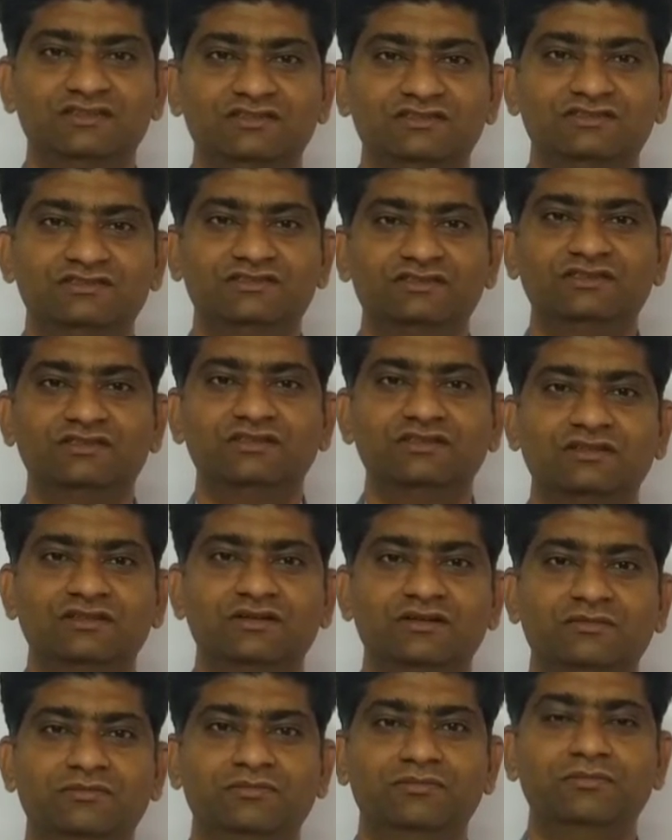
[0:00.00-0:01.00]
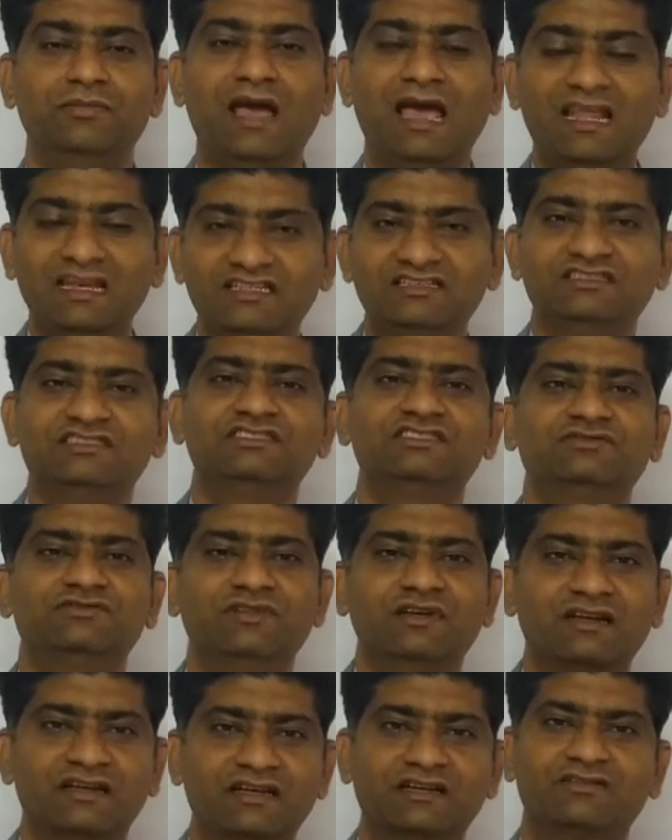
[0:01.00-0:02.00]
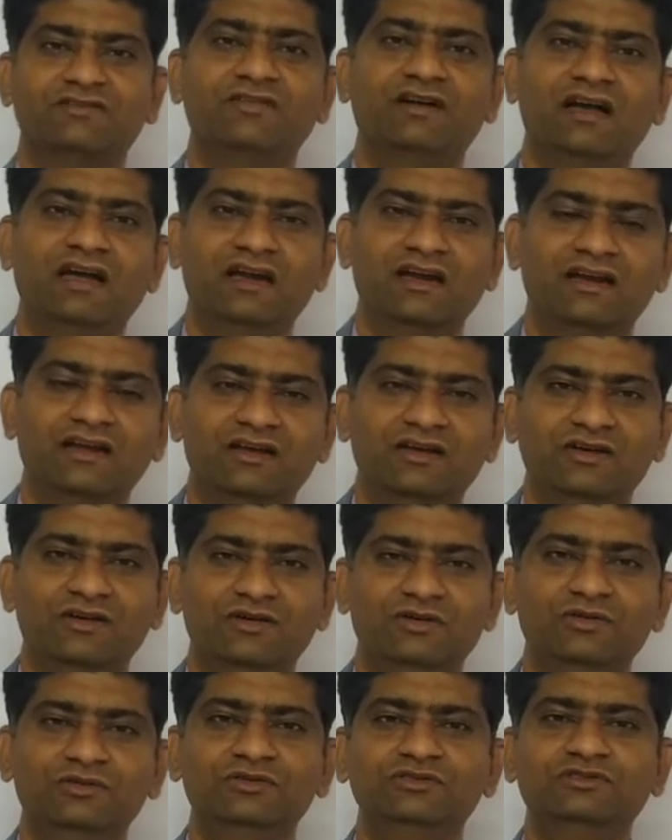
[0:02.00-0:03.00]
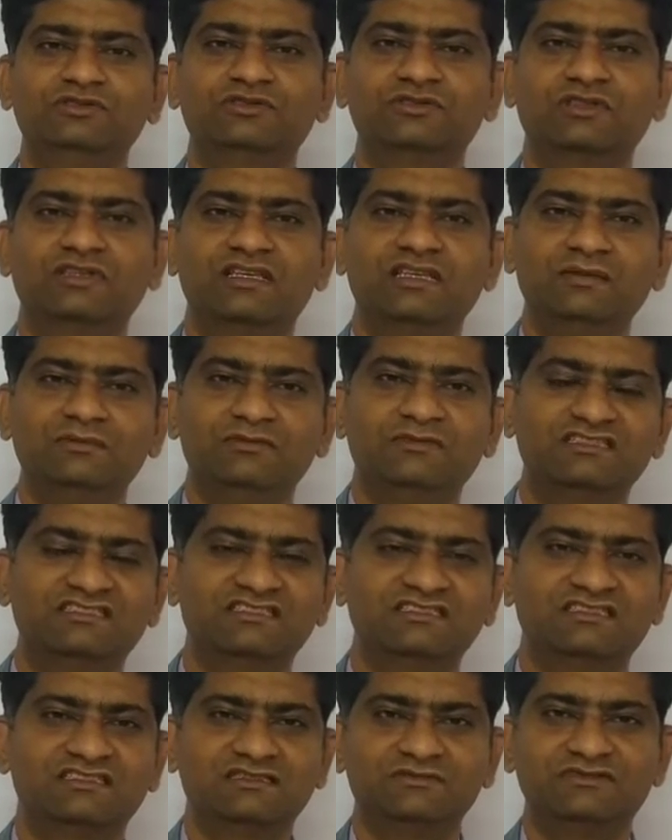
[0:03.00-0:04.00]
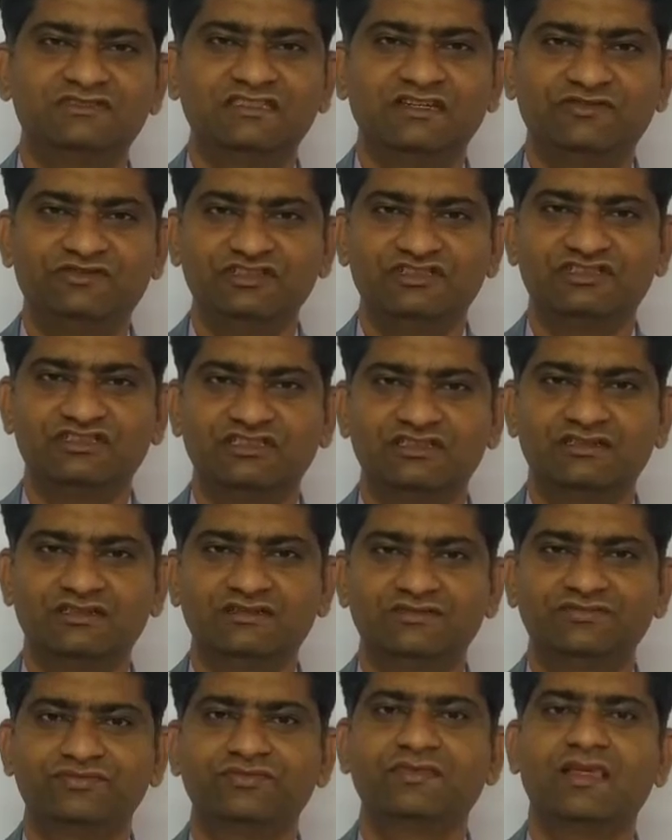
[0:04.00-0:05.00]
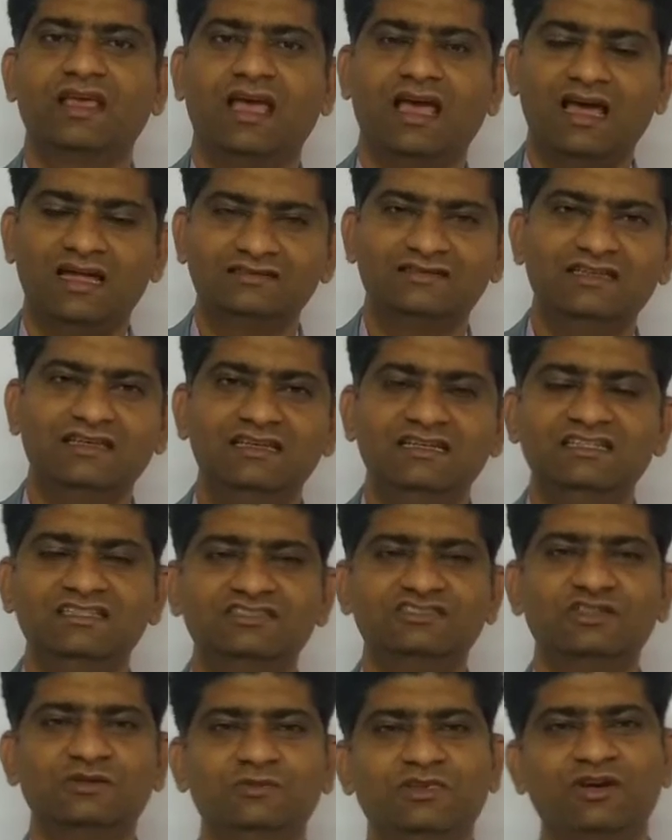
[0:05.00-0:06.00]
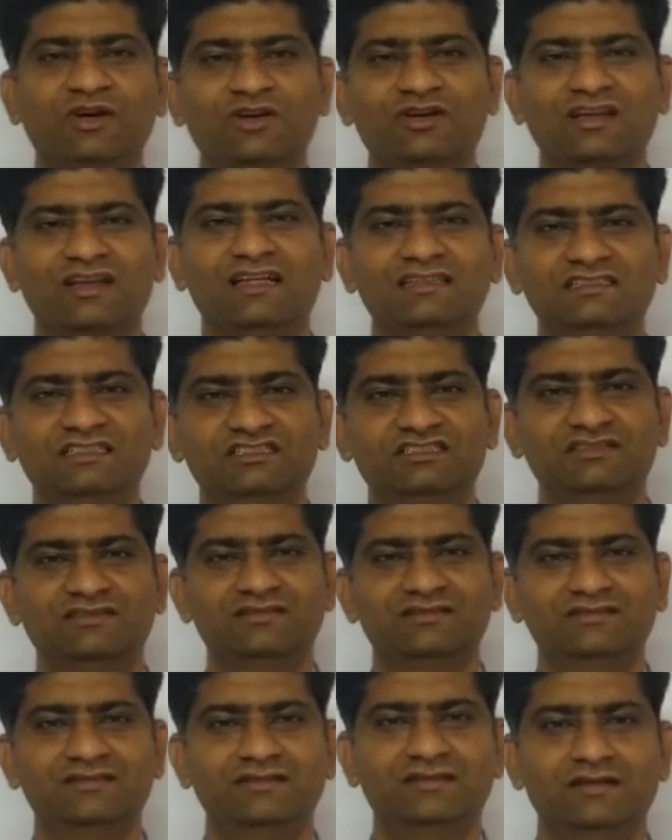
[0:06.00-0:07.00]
So managers were required who used to keep the systems efficient as the leaders of the organization.